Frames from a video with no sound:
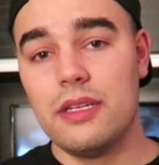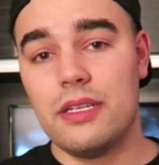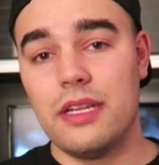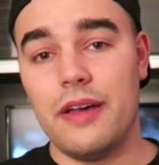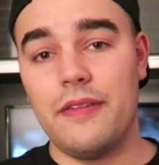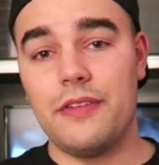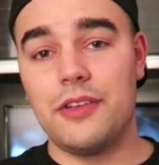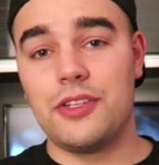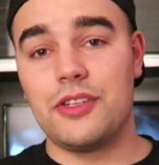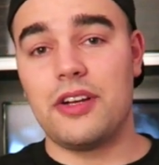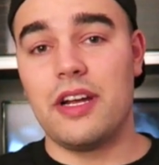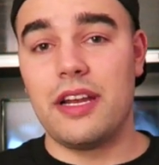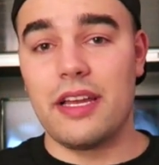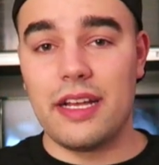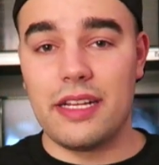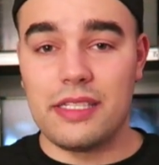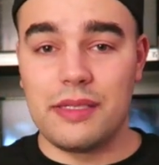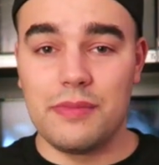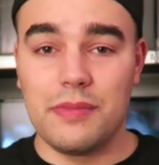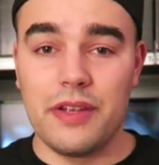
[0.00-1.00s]
definitely trying
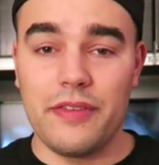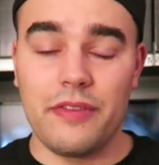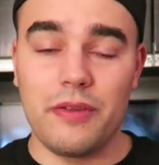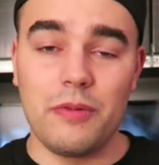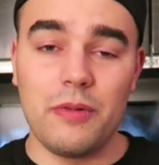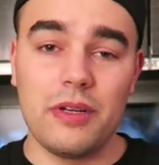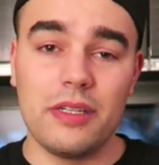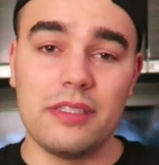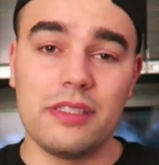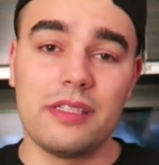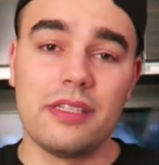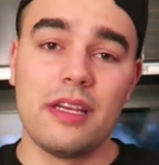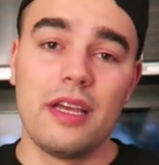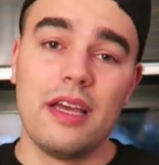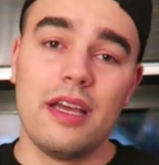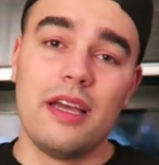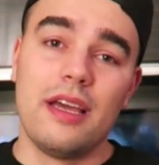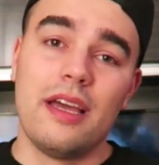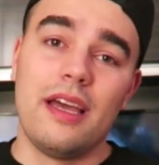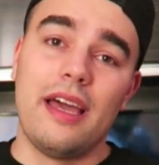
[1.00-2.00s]
to get some different ones
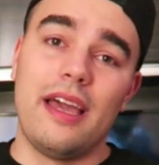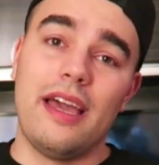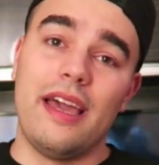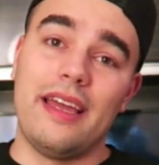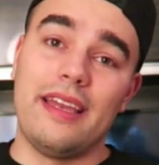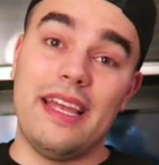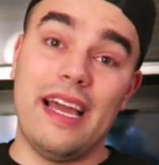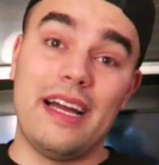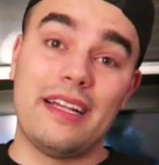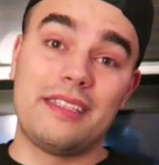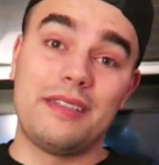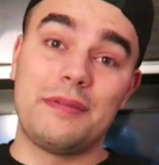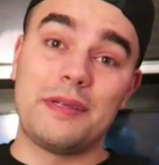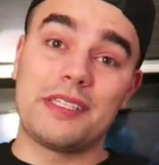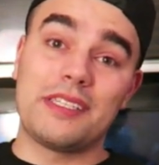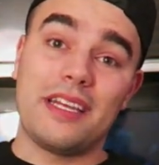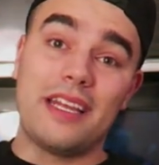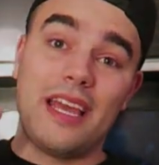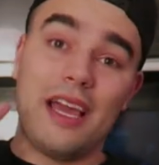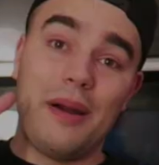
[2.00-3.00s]
and yeah T
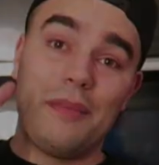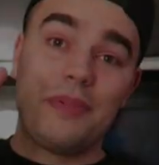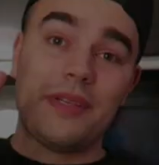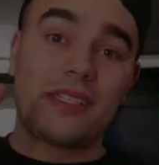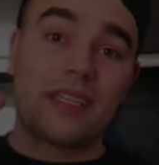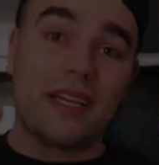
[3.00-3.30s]
Blake signing out